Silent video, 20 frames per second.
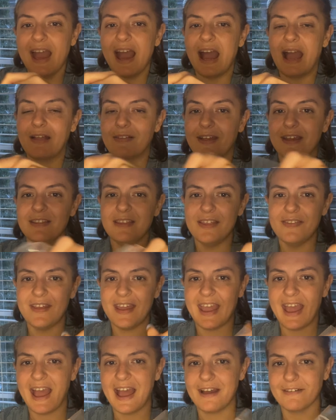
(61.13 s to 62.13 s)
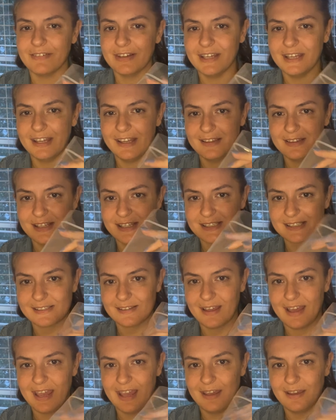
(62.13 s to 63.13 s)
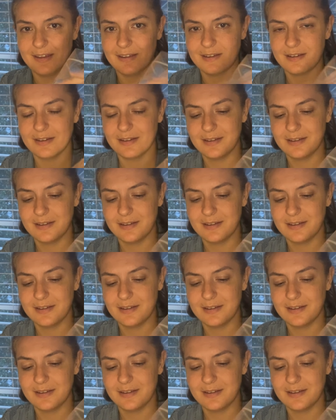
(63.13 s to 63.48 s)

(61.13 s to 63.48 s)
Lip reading: I like that they have it in this like